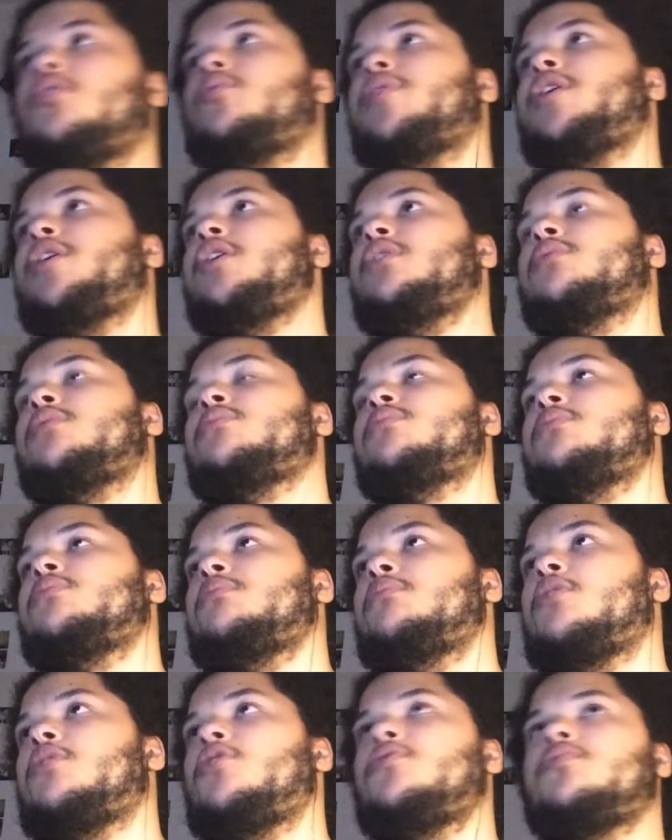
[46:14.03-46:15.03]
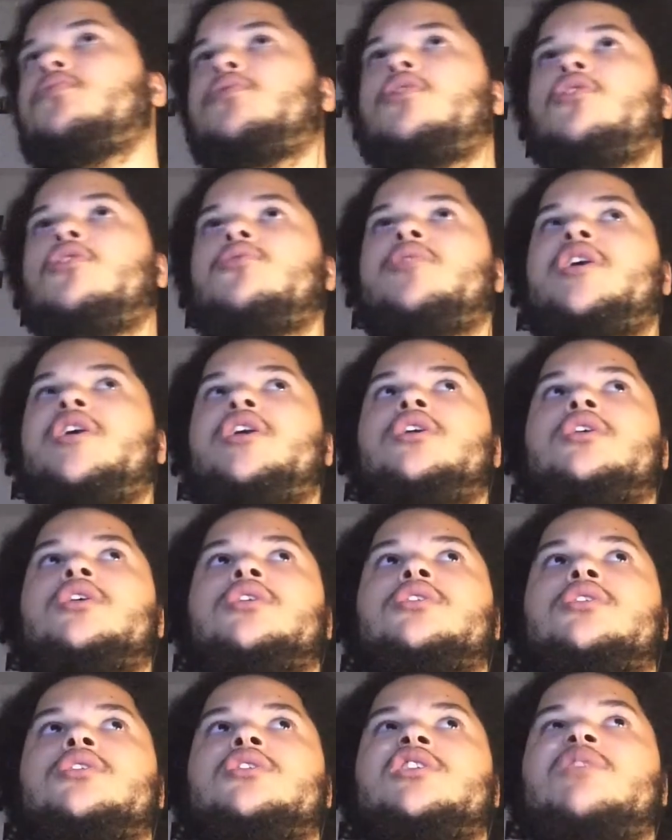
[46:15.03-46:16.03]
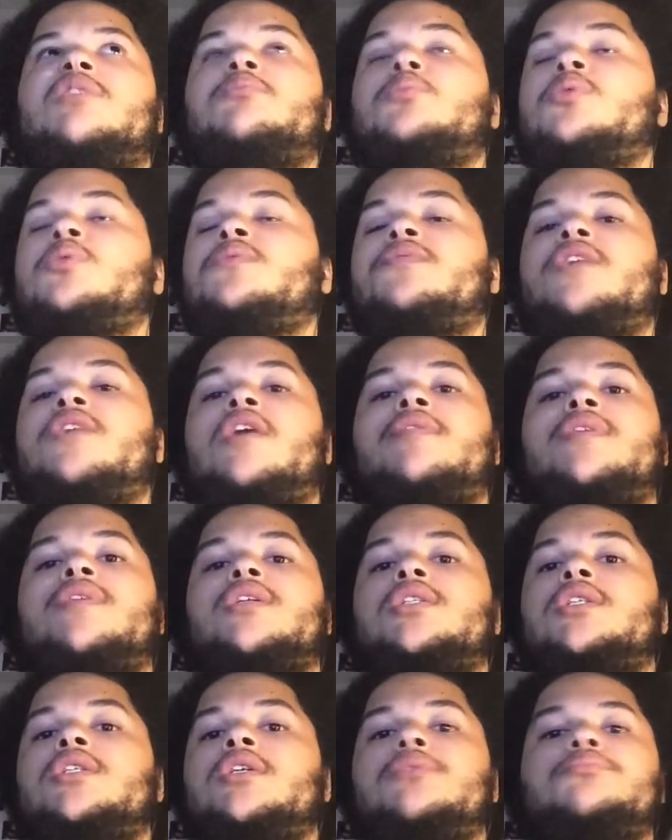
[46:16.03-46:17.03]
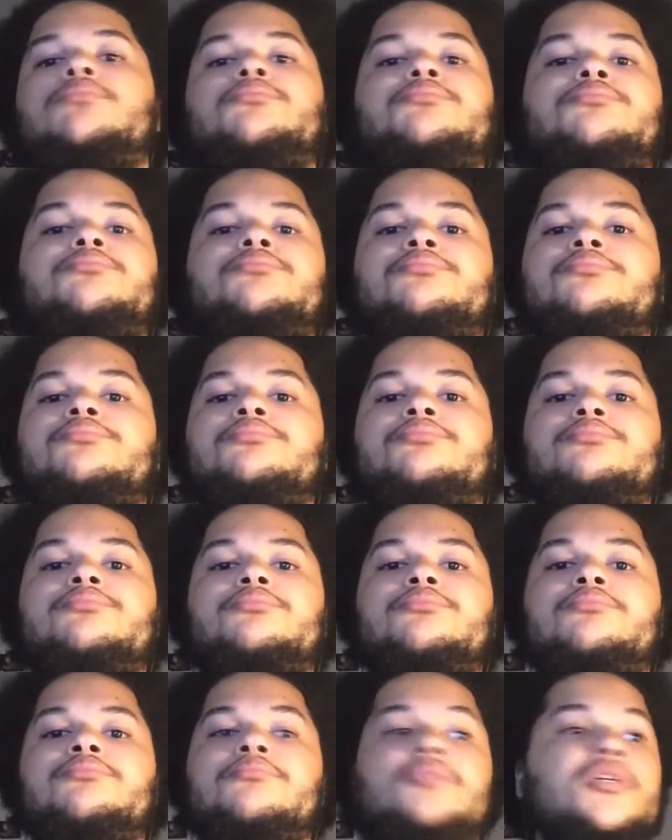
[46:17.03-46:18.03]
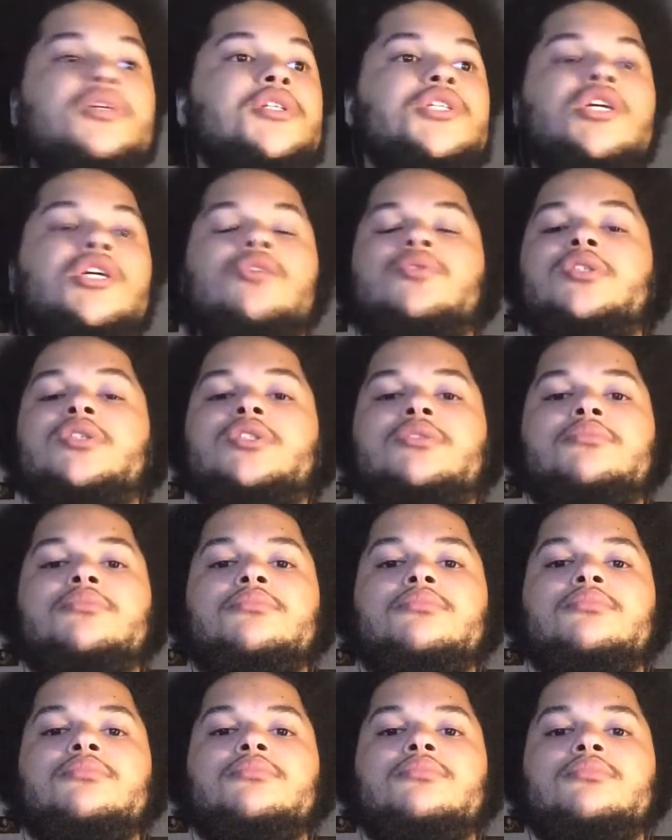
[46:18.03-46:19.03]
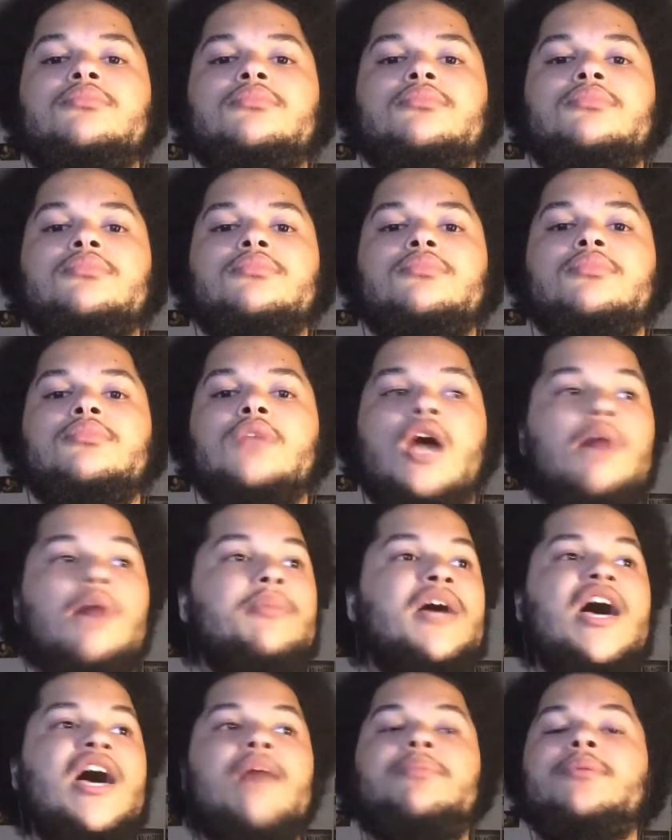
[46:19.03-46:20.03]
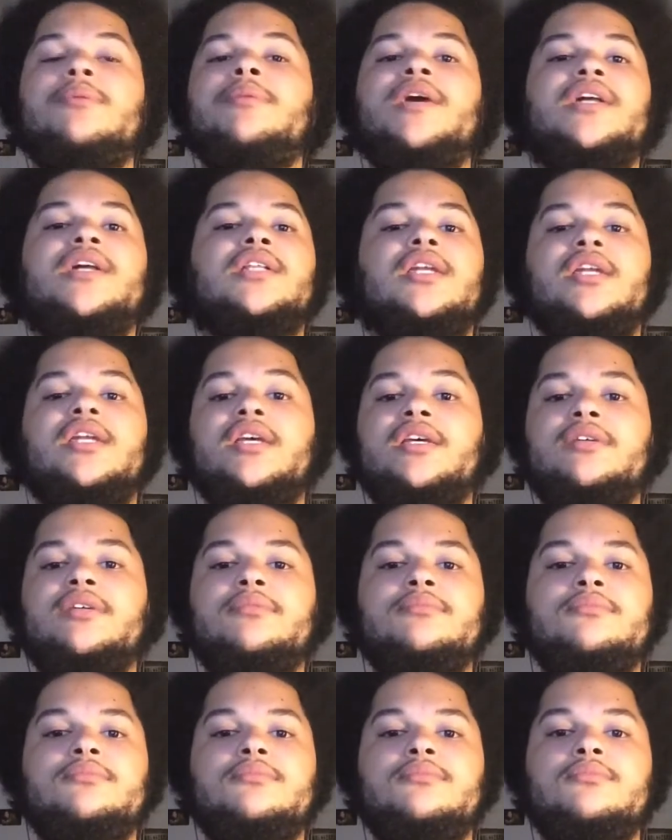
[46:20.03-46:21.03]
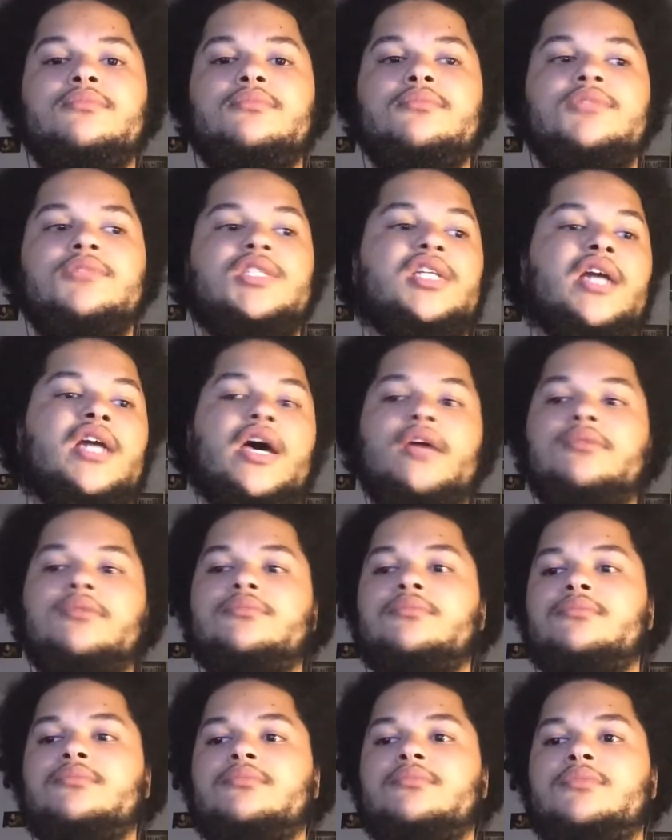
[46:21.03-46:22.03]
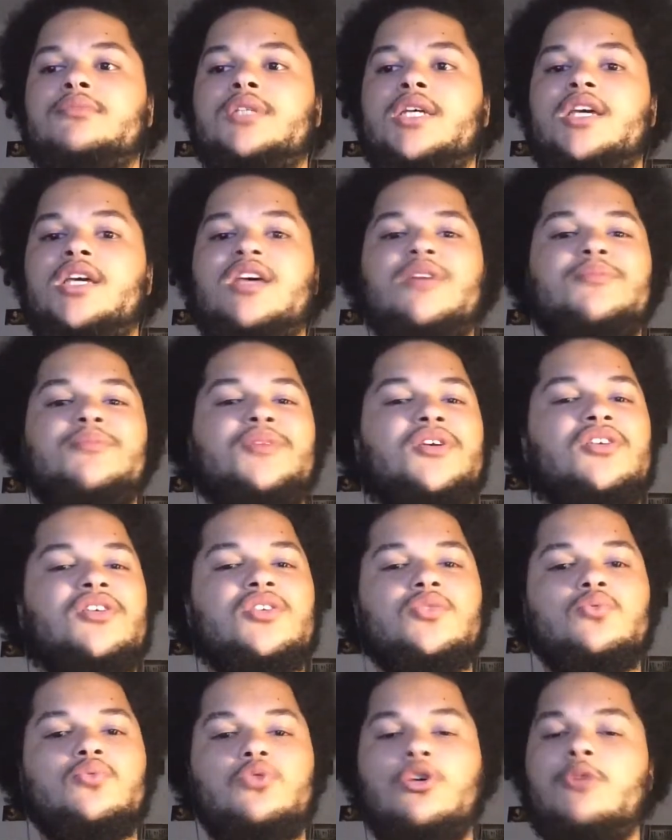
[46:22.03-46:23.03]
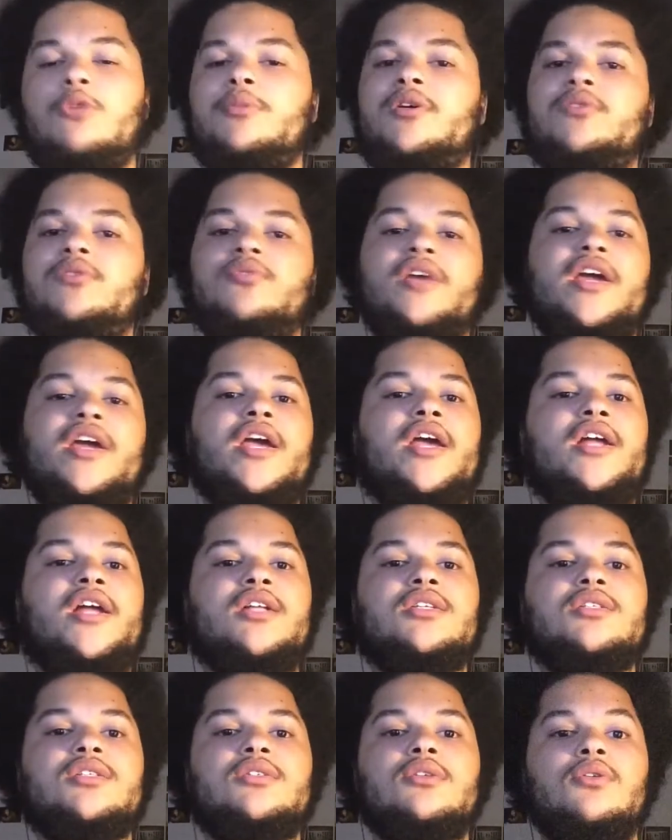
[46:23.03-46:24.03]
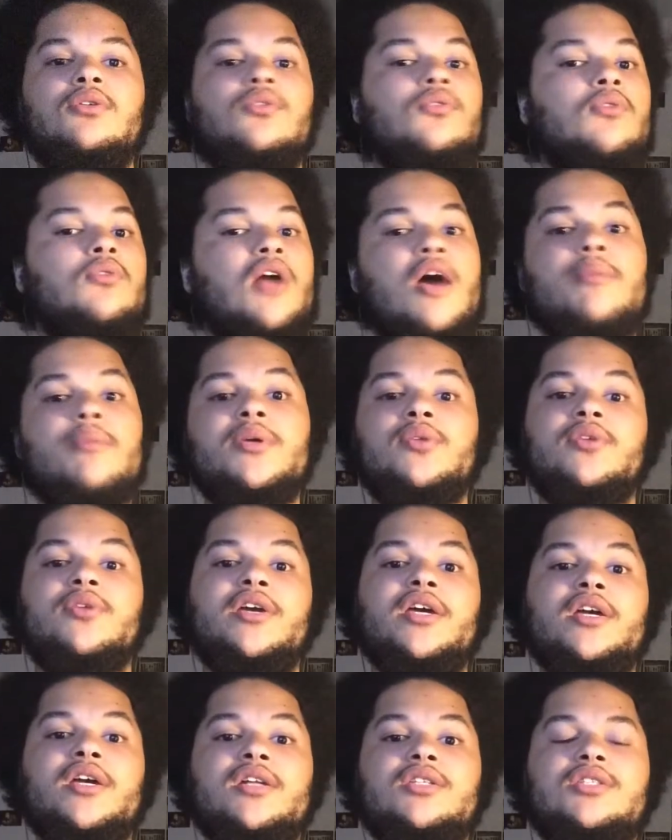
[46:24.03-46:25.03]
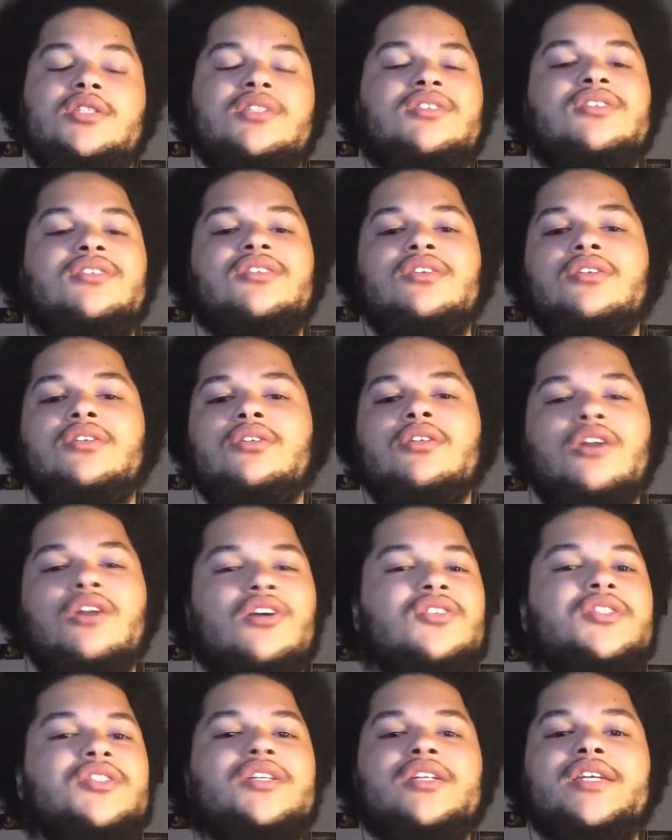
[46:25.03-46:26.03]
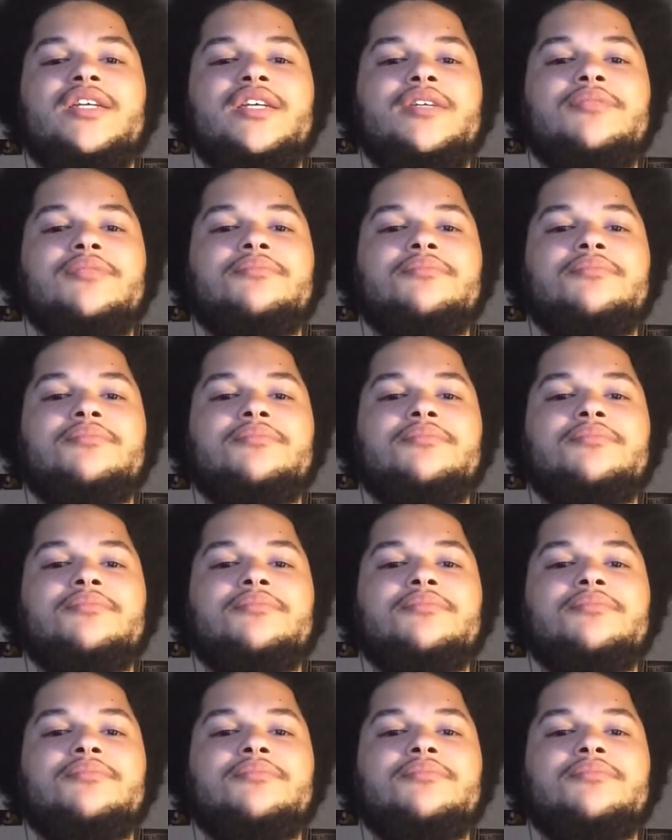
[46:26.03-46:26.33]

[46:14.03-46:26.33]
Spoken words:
rating. My overall rating is a 7.5 out of 10. Being generous. I'm a happy man today. Tonight. Because Roman Reigns lost clean.